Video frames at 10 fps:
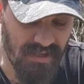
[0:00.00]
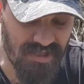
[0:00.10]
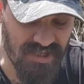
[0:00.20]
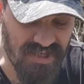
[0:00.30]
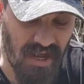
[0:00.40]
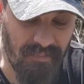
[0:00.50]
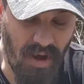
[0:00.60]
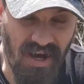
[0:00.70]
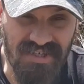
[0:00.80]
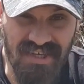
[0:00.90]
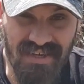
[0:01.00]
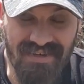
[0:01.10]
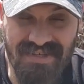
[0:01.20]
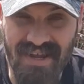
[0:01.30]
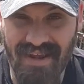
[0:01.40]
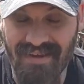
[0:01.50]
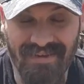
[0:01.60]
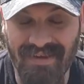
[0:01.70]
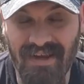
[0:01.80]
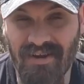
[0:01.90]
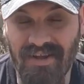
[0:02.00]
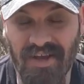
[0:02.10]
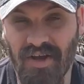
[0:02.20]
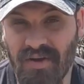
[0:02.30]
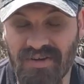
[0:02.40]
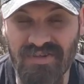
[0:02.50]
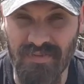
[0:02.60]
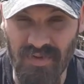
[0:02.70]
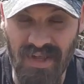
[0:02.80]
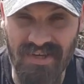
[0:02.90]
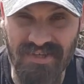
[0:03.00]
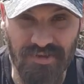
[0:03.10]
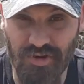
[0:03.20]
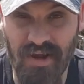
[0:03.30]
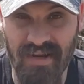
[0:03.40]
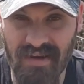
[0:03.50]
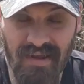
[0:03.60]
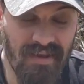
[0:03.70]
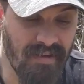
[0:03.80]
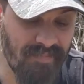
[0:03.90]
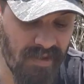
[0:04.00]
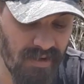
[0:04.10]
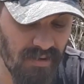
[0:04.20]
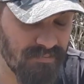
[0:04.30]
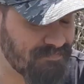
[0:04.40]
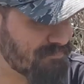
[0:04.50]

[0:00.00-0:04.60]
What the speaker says: just unboxing it and saying, here you go, here's some new lights, they're great, you know.